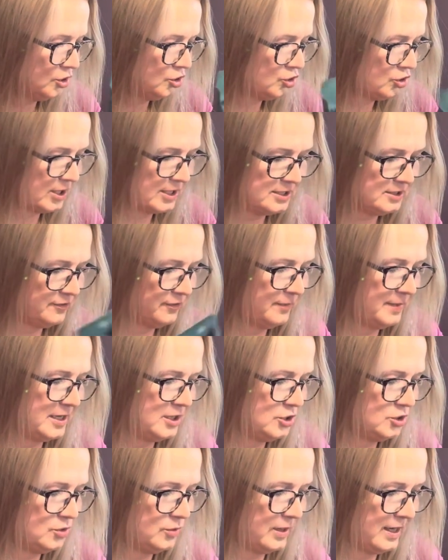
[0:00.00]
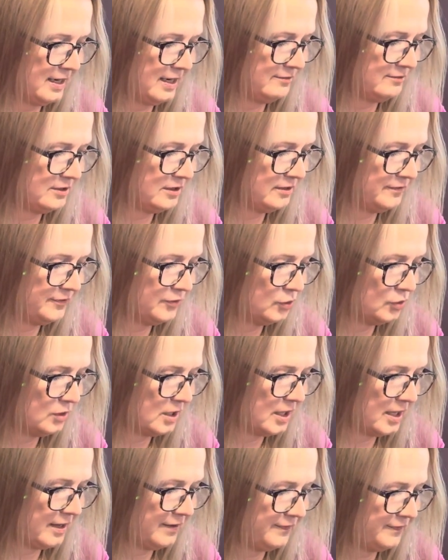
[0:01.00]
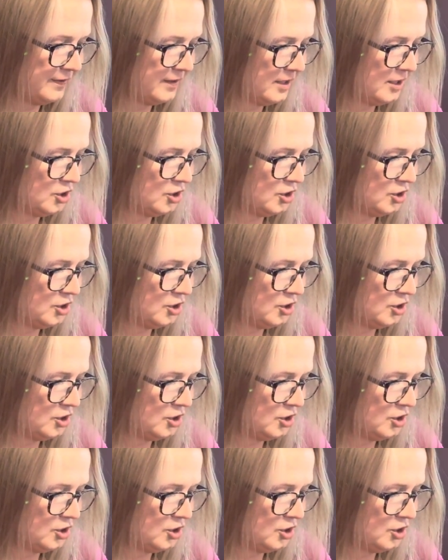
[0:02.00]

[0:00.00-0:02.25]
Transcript: transformational area of your life,